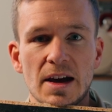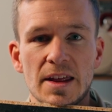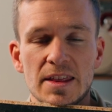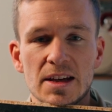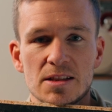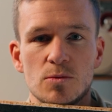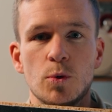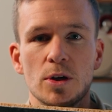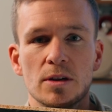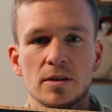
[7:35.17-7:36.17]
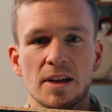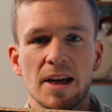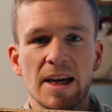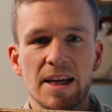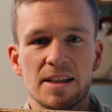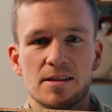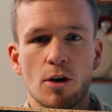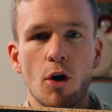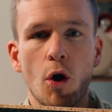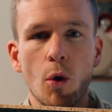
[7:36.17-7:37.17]
And this world is
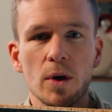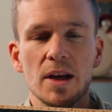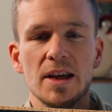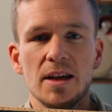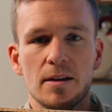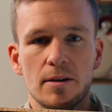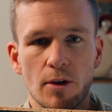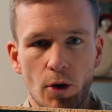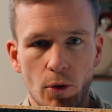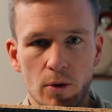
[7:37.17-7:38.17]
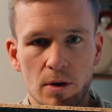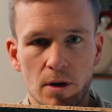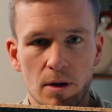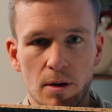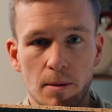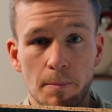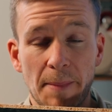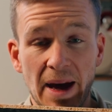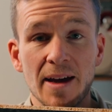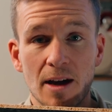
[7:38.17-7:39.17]
only known
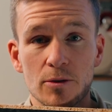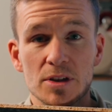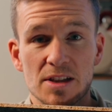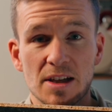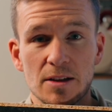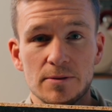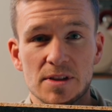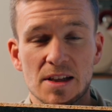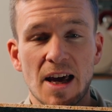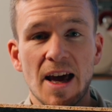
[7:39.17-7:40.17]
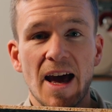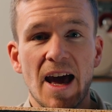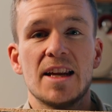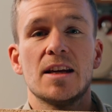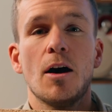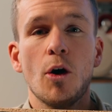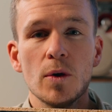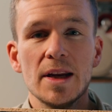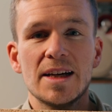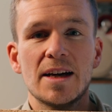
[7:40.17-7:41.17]
by ourselves, and it
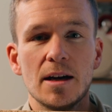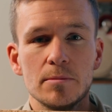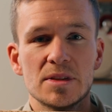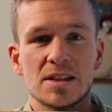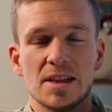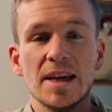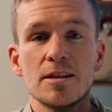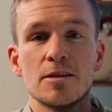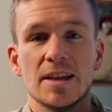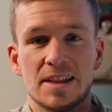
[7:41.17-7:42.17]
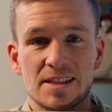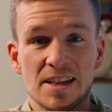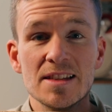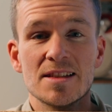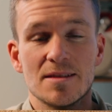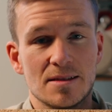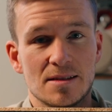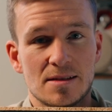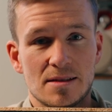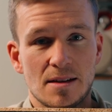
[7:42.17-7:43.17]
only comes into
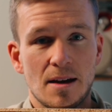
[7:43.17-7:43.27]
existence